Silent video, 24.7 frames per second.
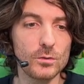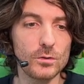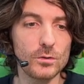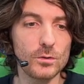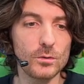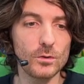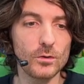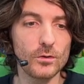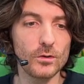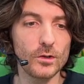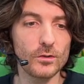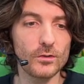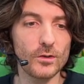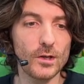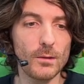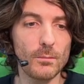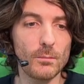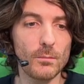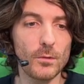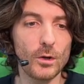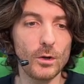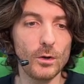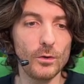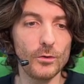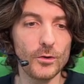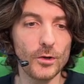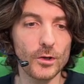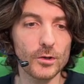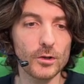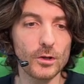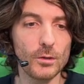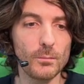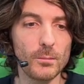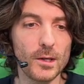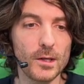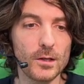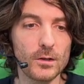users.ml
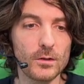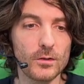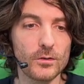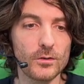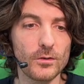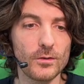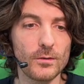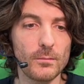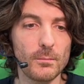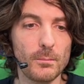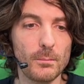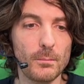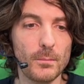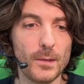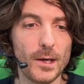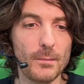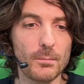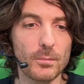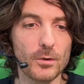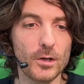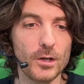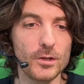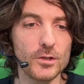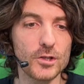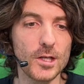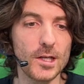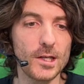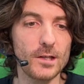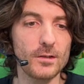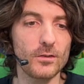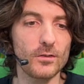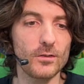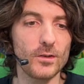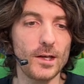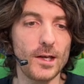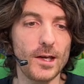documents my projects.